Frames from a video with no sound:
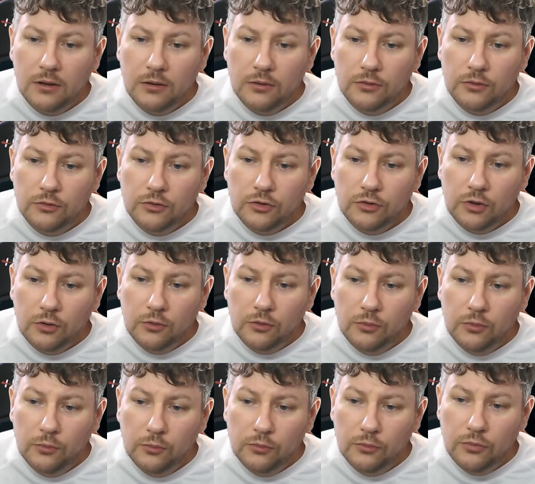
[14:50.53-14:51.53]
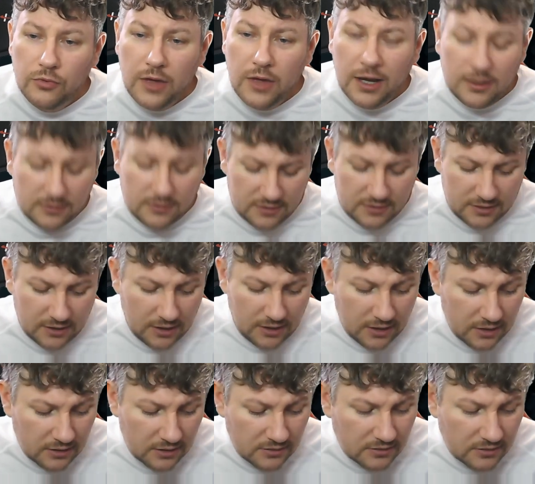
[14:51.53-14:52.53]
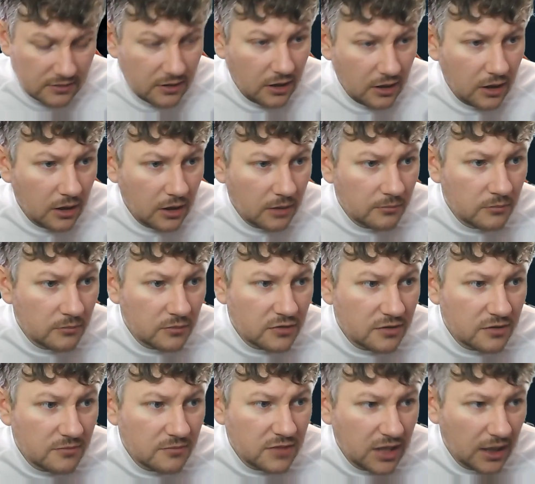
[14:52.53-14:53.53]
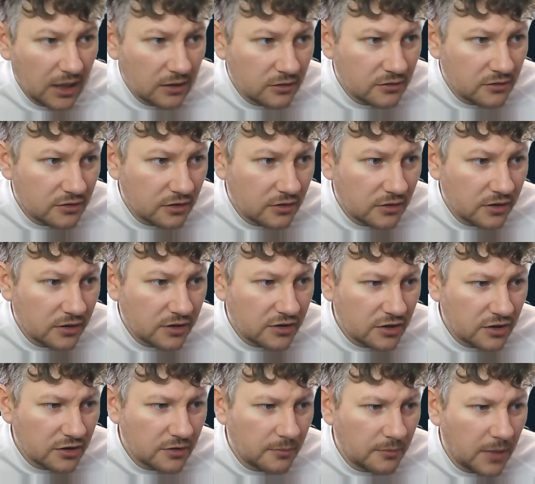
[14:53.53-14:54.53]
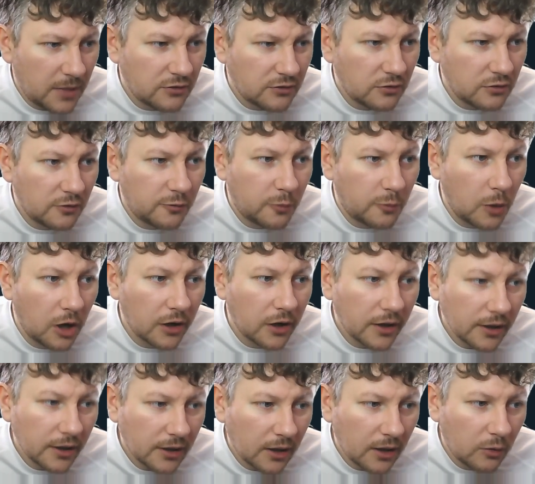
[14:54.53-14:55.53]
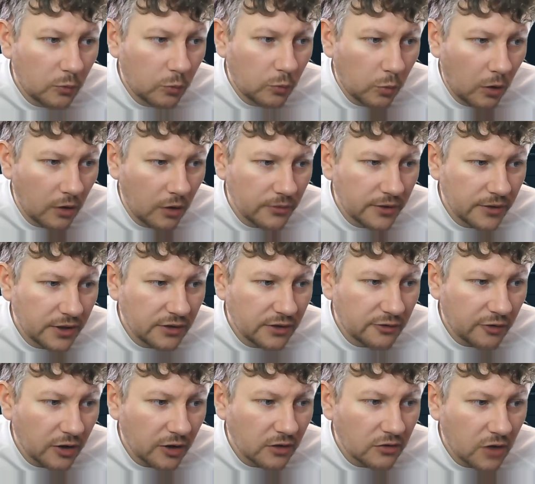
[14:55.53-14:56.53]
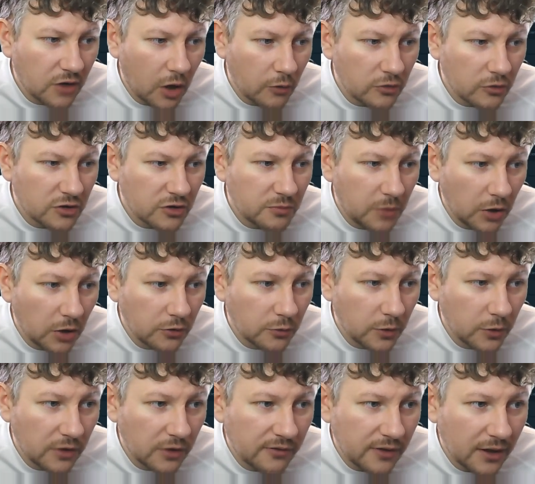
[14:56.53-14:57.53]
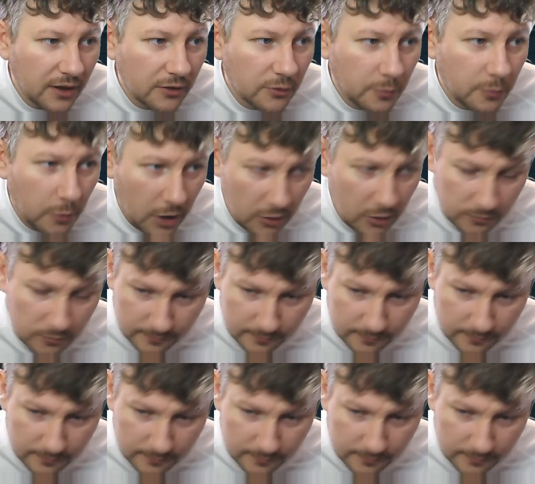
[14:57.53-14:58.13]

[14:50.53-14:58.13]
So that is some talent. So it's just a matter of working out what these things correspond with as well.